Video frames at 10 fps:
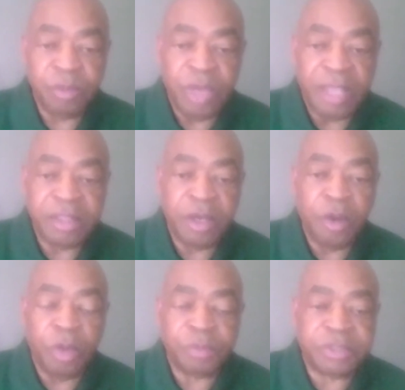had to
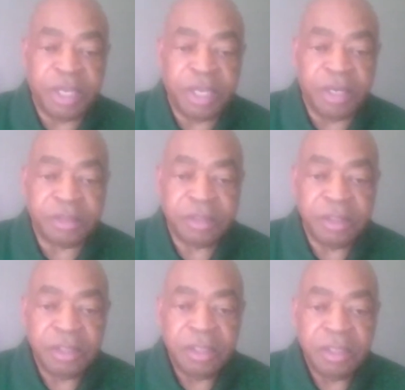go upstairs
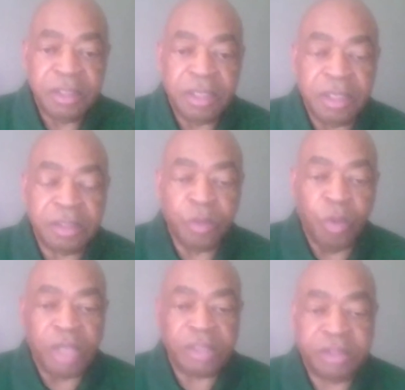to
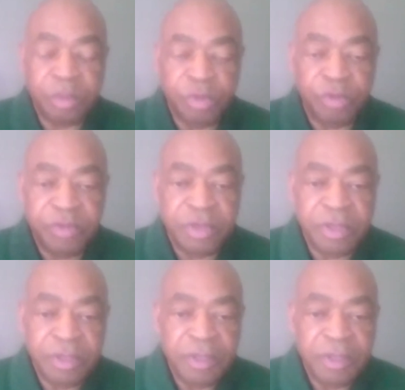watch the movie.